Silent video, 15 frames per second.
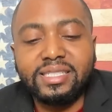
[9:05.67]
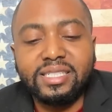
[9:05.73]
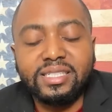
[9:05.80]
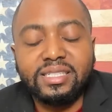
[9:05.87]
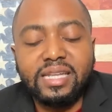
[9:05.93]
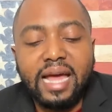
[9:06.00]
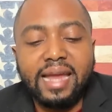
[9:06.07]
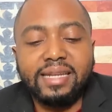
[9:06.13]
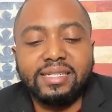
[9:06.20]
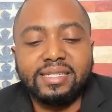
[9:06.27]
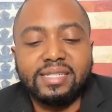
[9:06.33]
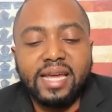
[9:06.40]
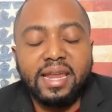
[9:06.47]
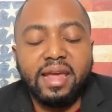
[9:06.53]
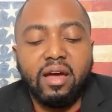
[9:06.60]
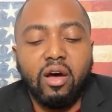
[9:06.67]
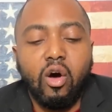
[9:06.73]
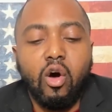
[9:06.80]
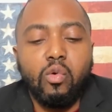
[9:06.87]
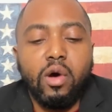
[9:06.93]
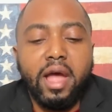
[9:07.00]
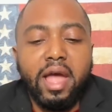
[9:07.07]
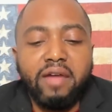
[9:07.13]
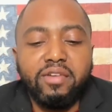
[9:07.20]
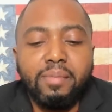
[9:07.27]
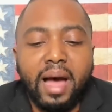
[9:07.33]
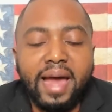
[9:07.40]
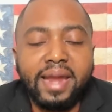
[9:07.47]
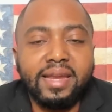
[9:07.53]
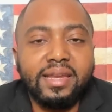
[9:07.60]
just not to say that, oh, well,
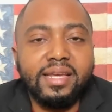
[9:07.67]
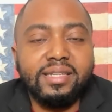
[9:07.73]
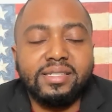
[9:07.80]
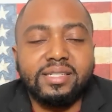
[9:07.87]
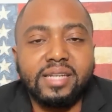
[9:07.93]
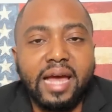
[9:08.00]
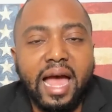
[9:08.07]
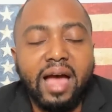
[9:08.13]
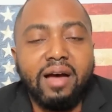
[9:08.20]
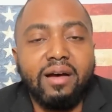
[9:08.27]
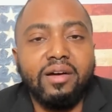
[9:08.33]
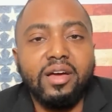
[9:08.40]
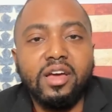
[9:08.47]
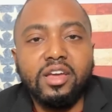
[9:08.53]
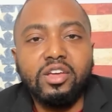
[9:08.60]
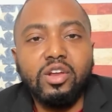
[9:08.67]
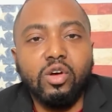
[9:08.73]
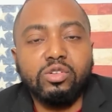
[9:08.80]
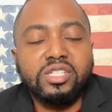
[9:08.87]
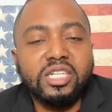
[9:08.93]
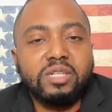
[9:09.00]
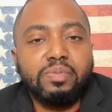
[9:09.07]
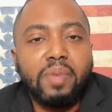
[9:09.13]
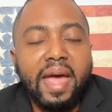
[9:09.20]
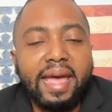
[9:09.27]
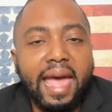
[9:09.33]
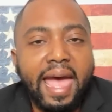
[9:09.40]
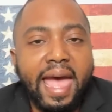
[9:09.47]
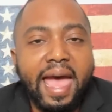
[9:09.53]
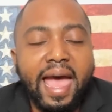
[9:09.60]
everybody needs to have, you know, six-pack
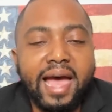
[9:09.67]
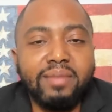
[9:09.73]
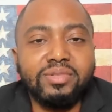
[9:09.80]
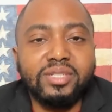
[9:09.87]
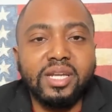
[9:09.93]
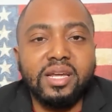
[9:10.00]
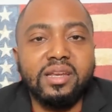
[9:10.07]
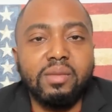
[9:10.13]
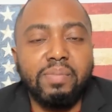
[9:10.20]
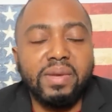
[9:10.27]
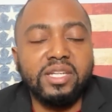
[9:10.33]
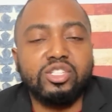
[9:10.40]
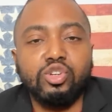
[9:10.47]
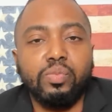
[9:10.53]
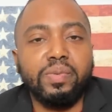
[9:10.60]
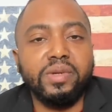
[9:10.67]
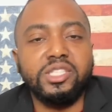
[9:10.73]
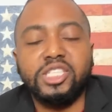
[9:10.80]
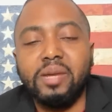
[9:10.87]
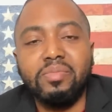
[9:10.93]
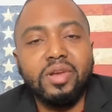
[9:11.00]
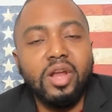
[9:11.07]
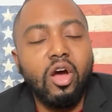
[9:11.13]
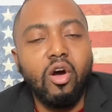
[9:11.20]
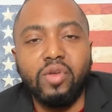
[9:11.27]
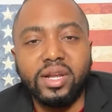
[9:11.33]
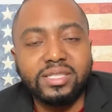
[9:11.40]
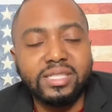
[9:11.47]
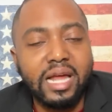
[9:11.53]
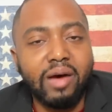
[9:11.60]
abs and to be super in shape. No,
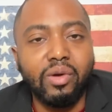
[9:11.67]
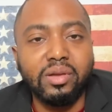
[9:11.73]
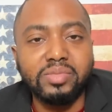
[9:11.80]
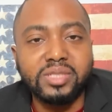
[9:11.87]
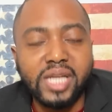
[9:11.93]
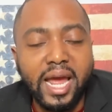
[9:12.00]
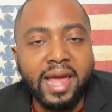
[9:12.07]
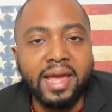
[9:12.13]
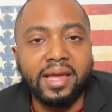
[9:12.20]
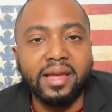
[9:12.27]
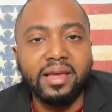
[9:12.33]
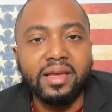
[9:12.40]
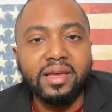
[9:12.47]
that's not what I'm saying.